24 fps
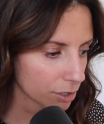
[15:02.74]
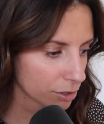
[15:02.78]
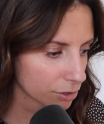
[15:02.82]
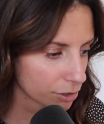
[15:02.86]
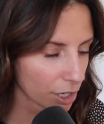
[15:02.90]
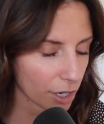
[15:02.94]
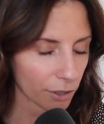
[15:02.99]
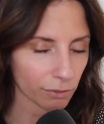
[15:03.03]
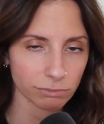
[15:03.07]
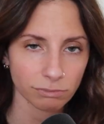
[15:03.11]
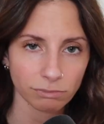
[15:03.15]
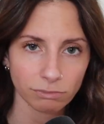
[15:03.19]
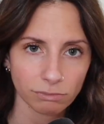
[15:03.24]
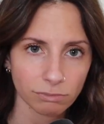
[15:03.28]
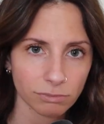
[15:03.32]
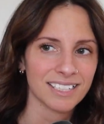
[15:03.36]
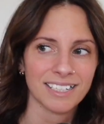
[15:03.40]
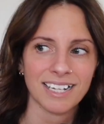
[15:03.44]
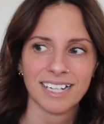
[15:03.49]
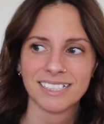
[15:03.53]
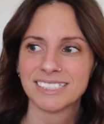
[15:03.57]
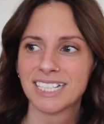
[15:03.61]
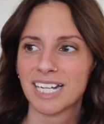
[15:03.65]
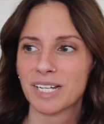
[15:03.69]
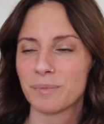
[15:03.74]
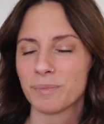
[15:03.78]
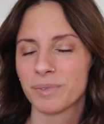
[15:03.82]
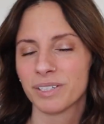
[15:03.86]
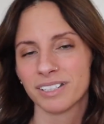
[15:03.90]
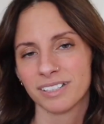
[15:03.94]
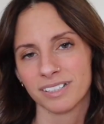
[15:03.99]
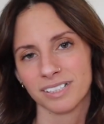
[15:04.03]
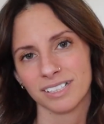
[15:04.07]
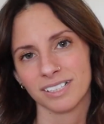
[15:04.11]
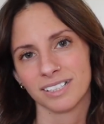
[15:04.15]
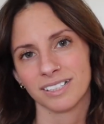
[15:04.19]
So next time
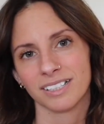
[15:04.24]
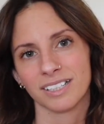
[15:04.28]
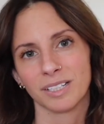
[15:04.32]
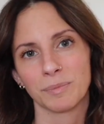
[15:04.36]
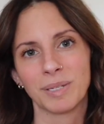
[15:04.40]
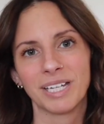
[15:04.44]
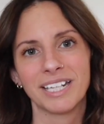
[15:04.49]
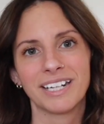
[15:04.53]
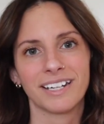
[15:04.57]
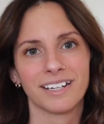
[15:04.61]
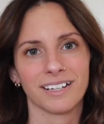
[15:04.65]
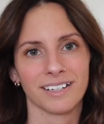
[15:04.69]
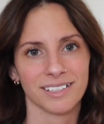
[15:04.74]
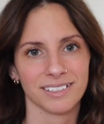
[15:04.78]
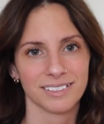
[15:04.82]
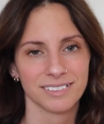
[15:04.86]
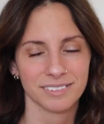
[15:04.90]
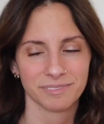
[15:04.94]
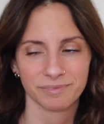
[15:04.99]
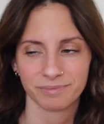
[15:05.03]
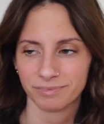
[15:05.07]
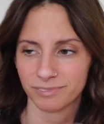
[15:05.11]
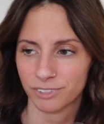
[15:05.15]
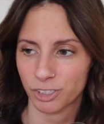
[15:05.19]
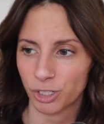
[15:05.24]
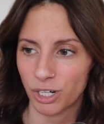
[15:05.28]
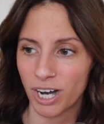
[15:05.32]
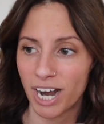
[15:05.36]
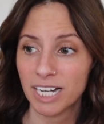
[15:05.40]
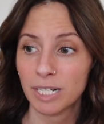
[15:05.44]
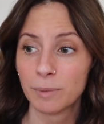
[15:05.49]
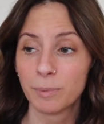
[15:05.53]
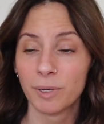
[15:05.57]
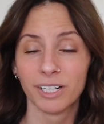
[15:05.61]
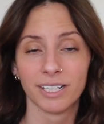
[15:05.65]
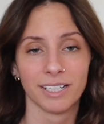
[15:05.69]
the media or
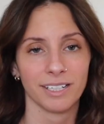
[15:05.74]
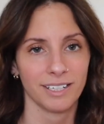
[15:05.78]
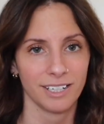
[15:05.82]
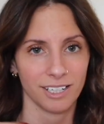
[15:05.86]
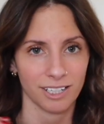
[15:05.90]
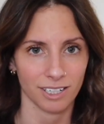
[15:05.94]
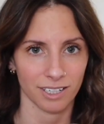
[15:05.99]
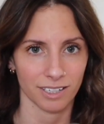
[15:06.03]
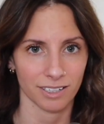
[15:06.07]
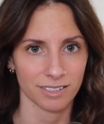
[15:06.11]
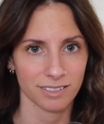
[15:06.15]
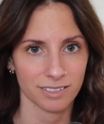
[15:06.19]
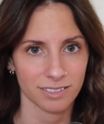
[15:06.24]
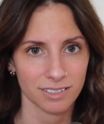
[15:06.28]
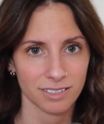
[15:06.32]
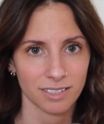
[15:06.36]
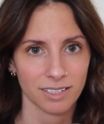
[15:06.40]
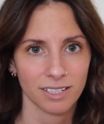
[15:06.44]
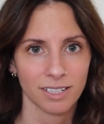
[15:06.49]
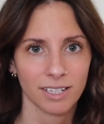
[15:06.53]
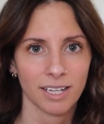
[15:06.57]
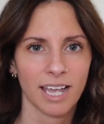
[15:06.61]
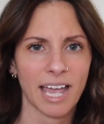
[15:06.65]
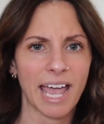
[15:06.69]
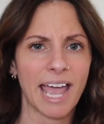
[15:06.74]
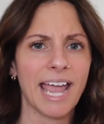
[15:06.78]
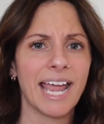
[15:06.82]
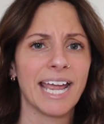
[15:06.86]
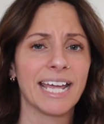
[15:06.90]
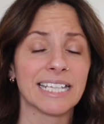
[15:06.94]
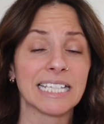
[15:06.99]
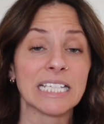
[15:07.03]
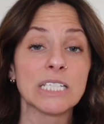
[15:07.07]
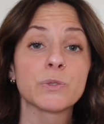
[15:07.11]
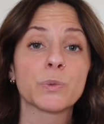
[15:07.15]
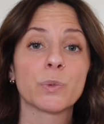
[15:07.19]
anybody hears,
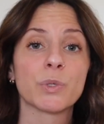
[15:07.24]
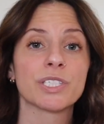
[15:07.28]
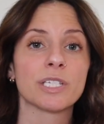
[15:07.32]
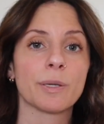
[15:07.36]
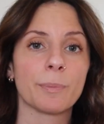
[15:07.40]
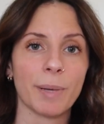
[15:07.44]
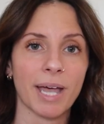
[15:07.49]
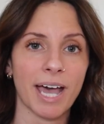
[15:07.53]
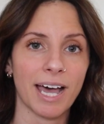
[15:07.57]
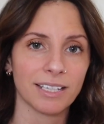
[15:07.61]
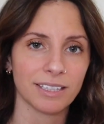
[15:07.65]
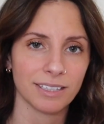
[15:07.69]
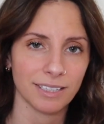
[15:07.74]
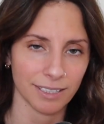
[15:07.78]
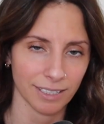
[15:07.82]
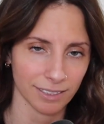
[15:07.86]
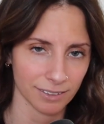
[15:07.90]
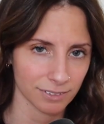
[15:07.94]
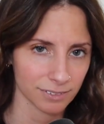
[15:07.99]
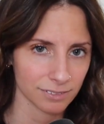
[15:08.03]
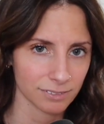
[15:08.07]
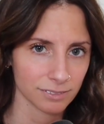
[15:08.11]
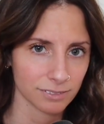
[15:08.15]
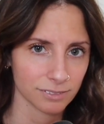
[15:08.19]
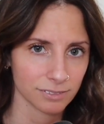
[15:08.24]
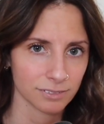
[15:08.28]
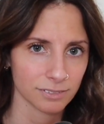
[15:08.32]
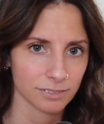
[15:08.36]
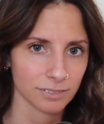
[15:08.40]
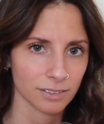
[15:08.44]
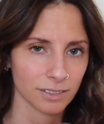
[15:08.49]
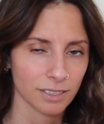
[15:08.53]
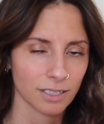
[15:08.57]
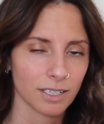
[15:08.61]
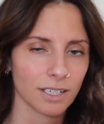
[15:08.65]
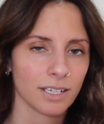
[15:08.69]
hey, this was a bad thing,
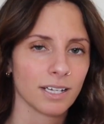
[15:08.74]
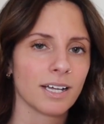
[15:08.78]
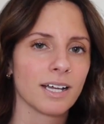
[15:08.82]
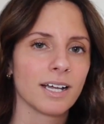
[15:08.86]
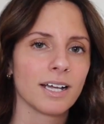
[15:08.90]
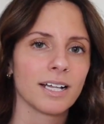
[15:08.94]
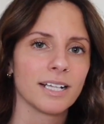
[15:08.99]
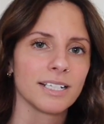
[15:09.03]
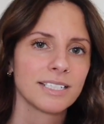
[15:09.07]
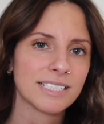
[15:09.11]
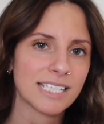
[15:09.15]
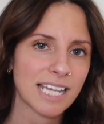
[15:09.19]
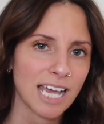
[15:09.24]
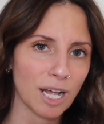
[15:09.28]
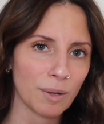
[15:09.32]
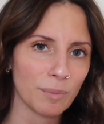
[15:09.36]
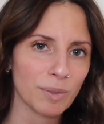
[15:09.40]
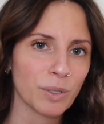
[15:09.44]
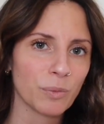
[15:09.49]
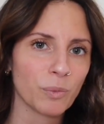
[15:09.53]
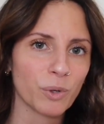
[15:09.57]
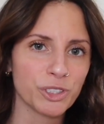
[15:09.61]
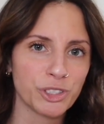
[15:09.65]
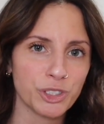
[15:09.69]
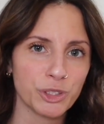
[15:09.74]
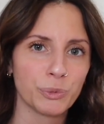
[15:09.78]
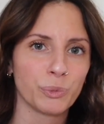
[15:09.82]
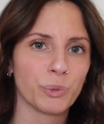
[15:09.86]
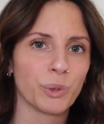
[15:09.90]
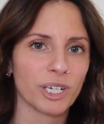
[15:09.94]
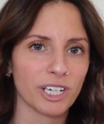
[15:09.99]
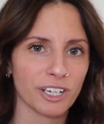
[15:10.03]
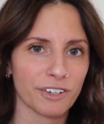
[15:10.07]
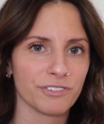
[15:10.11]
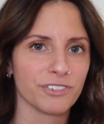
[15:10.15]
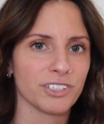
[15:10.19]
tell me what you
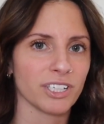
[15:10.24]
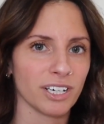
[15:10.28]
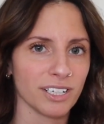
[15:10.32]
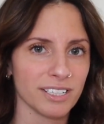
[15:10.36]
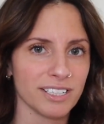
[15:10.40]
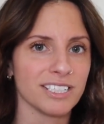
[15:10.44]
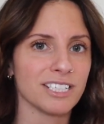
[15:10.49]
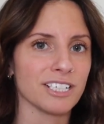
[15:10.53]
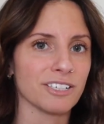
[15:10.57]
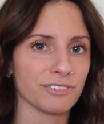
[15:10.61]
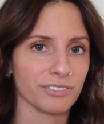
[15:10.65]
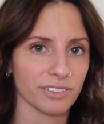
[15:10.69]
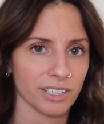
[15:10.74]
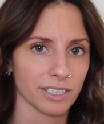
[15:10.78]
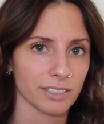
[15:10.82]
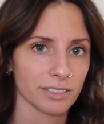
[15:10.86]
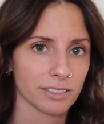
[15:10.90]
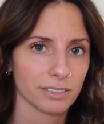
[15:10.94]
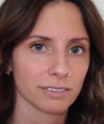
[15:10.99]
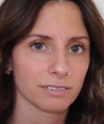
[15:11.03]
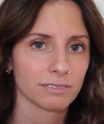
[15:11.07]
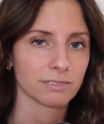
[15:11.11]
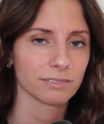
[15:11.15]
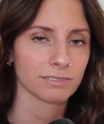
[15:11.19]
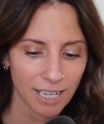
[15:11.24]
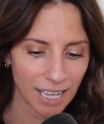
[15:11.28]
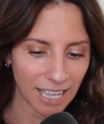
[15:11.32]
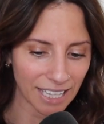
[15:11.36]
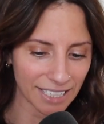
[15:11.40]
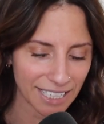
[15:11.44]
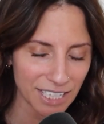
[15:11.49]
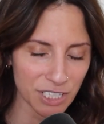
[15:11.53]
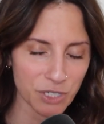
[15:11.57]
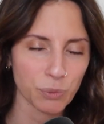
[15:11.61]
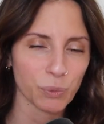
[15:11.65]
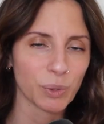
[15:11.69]
would have done different. And
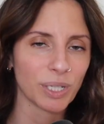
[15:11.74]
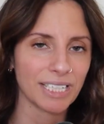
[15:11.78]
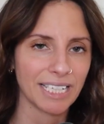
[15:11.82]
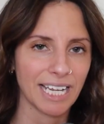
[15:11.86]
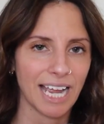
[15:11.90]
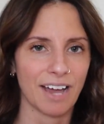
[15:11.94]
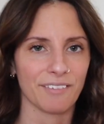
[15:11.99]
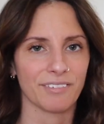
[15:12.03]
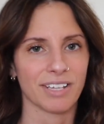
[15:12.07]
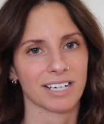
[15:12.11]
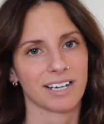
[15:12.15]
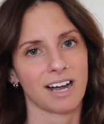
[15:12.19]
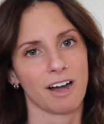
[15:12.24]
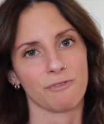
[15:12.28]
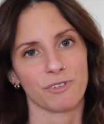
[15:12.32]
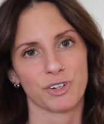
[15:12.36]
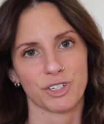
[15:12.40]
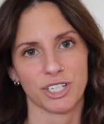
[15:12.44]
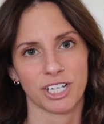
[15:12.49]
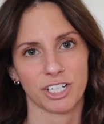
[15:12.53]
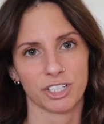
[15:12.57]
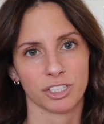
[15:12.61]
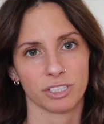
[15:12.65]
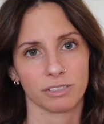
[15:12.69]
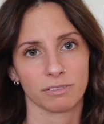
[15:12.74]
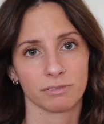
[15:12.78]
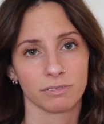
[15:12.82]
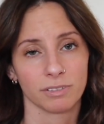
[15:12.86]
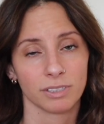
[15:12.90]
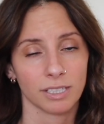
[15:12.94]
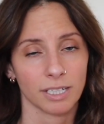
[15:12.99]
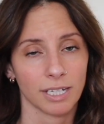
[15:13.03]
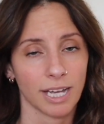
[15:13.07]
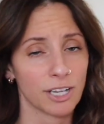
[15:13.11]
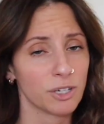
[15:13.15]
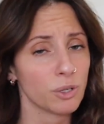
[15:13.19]
let's really have that conversation.
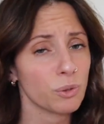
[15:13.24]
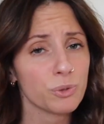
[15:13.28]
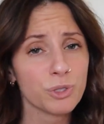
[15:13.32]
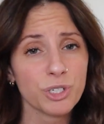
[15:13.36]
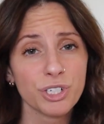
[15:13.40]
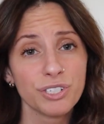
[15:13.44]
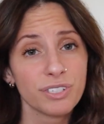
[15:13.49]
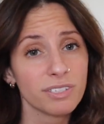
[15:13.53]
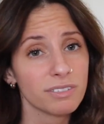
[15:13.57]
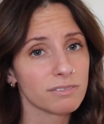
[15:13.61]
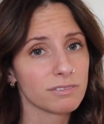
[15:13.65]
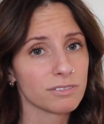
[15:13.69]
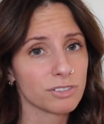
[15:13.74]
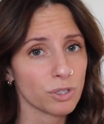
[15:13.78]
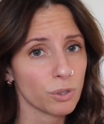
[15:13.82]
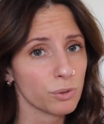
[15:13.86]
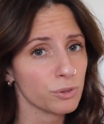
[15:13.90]
And don't just